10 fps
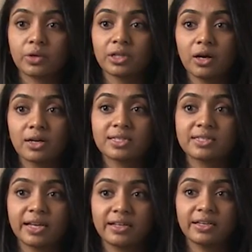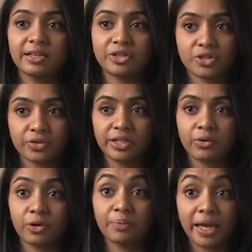or long-standing injury
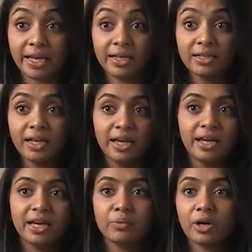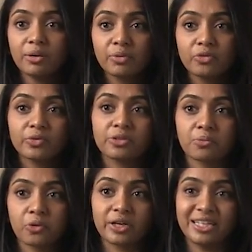or pain and want to move with
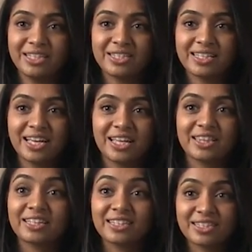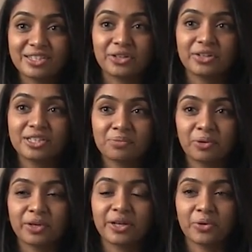more ease, then consider
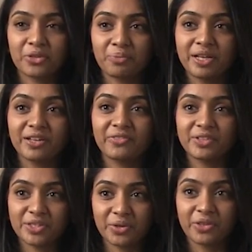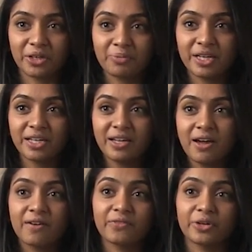exploring orthopedic physiotherapy
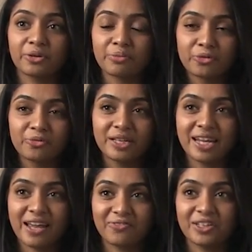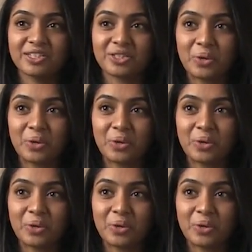for your movement and fitness